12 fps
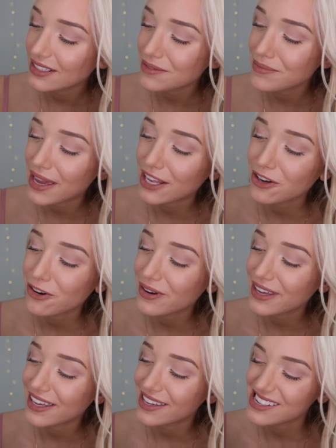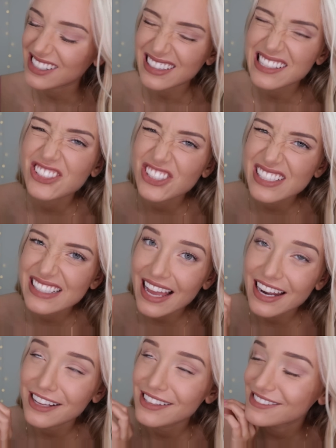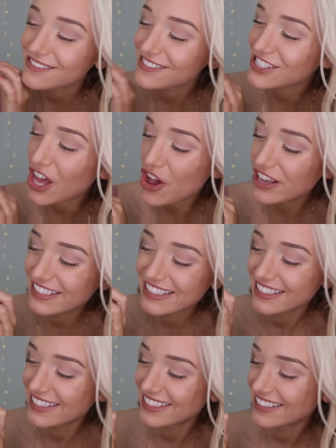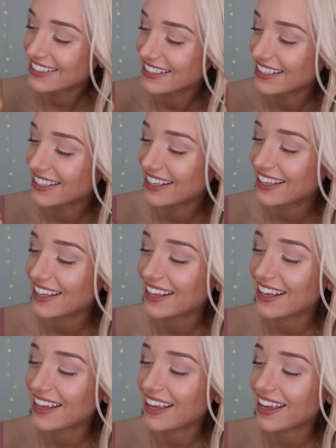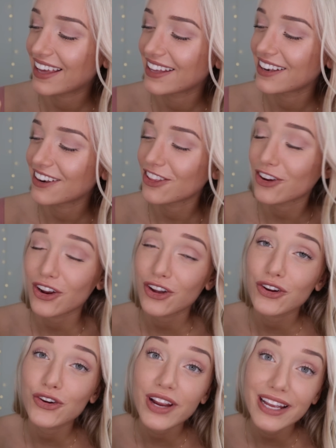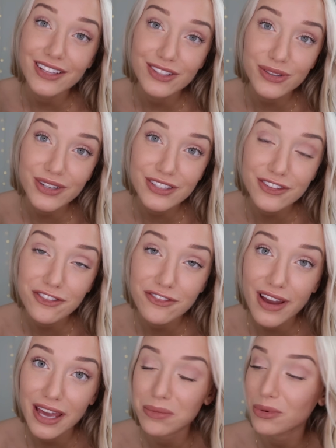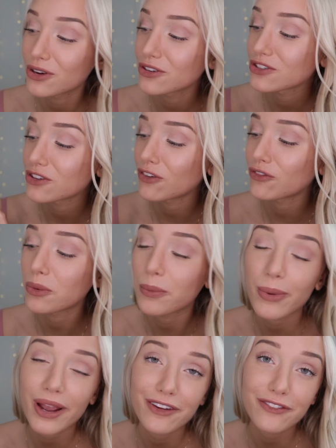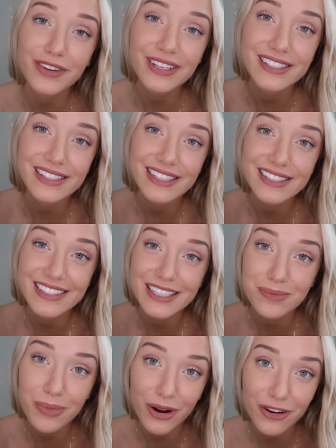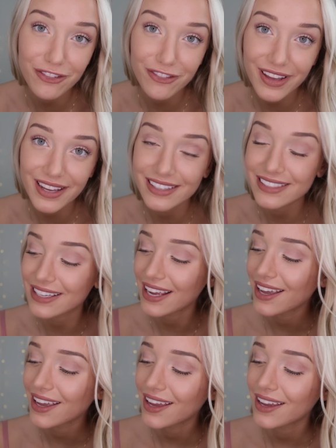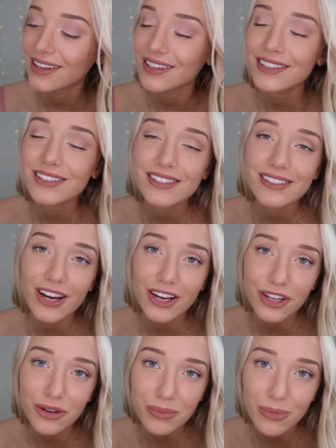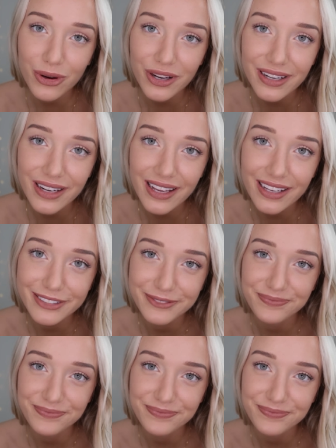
tomato-y, delicious kind of sauce. And they're a great source of fiber, so for breakfast, this is perfect to start your morning.